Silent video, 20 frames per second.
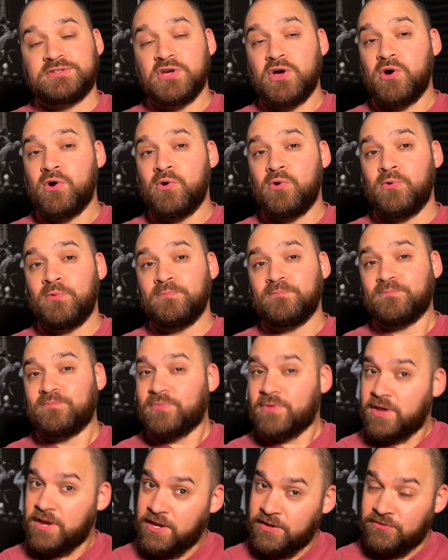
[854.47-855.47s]
So,
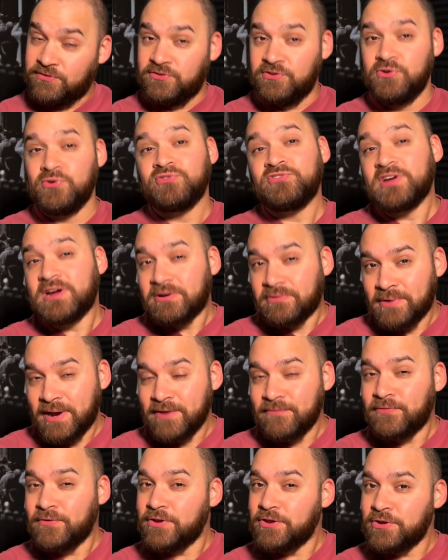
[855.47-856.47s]
is Utah
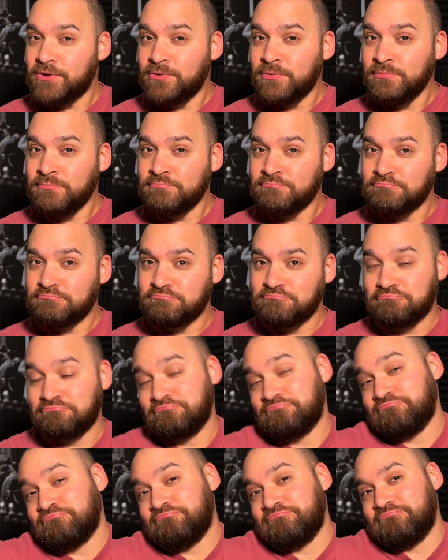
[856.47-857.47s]
right for you?
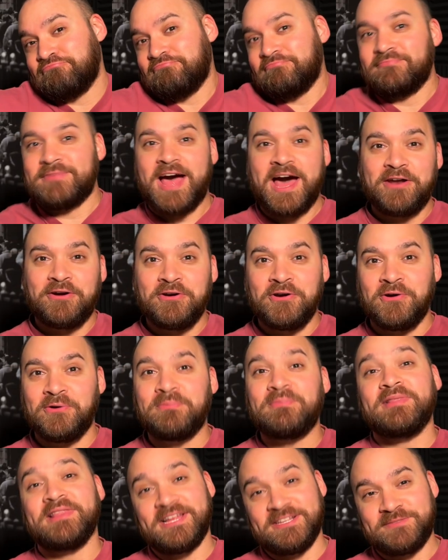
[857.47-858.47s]
I don't know,
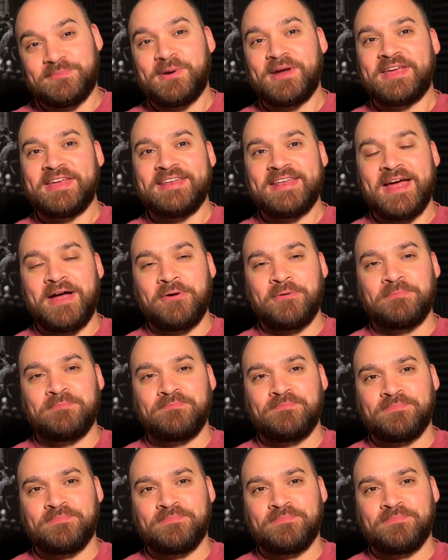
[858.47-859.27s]
let's break it down.